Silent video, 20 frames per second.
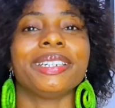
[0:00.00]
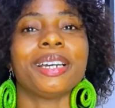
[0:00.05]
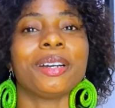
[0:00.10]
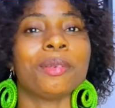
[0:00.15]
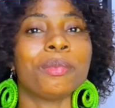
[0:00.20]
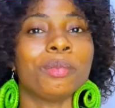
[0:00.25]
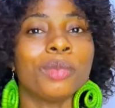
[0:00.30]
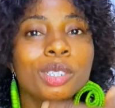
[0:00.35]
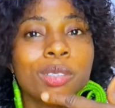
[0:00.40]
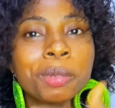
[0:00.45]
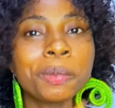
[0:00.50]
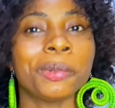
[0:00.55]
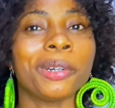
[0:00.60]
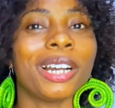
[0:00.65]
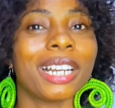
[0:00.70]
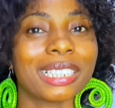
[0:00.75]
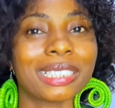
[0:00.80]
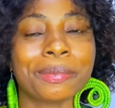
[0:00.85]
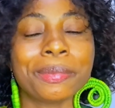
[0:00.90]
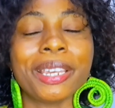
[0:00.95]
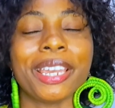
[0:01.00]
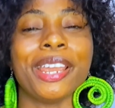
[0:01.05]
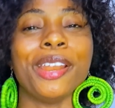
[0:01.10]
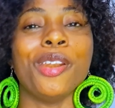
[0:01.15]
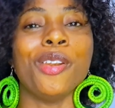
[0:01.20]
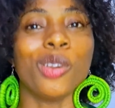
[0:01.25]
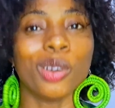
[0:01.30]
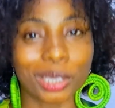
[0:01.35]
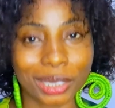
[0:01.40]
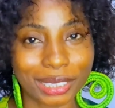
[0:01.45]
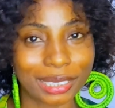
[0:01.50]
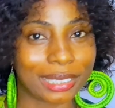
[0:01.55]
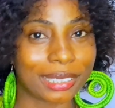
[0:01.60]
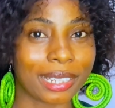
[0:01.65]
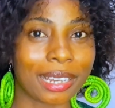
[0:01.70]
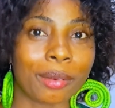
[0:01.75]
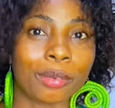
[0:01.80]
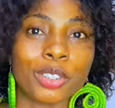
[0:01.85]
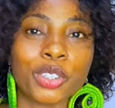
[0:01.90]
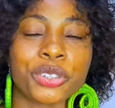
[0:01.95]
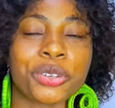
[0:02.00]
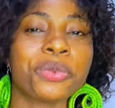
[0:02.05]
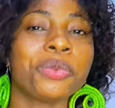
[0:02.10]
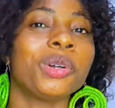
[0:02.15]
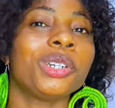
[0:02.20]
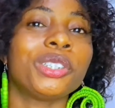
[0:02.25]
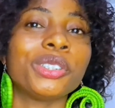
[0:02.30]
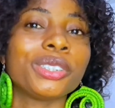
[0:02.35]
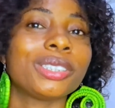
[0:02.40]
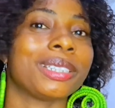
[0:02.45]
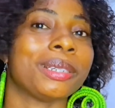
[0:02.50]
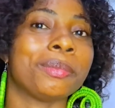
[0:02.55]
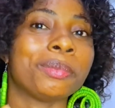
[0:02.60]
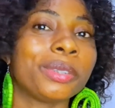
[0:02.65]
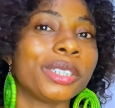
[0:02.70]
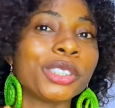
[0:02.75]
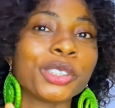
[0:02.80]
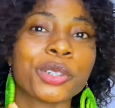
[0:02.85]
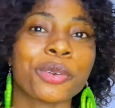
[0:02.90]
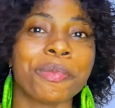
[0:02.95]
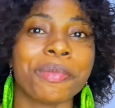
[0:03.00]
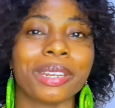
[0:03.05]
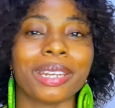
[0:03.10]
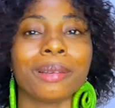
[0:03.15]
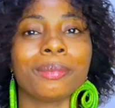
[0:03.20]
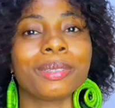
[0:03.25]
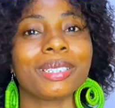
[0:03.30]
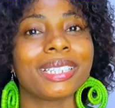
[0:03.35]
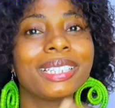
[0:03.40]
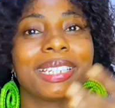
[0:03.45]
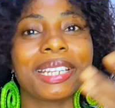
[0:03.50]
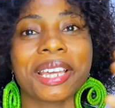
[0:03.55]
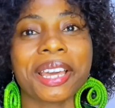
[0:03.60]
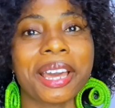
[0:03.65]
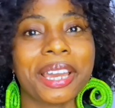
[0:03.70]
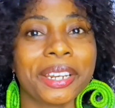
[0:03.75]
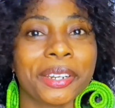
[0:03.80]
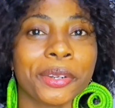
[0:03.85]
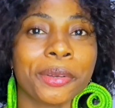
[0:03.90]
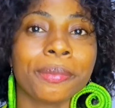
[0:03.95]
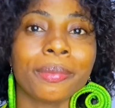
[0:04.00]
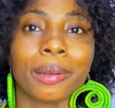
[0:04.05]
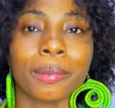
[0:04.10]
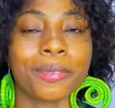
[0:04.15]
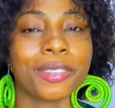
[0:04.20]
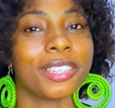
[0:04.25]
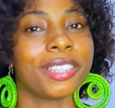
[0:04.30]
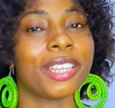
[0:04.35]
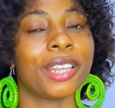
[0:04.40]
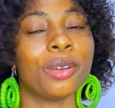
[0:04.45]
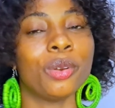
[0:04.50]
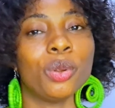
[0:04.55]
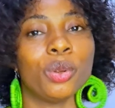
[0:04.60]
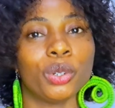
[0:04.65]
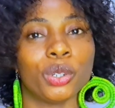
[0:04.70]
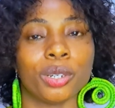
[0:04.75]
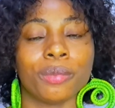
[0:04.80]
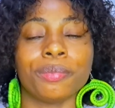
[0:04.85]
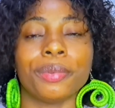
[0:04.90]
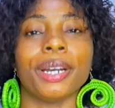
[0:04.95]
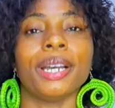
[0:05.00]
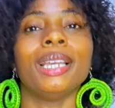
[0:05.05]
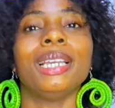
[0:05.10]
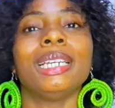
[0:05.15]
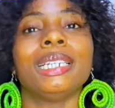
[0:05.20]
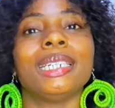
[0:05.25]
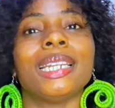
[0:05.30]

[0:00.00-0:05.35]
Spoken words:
Now, most people ask me a lot, what does the impression mean? I'm seeing a high number, I'm seeing a low number.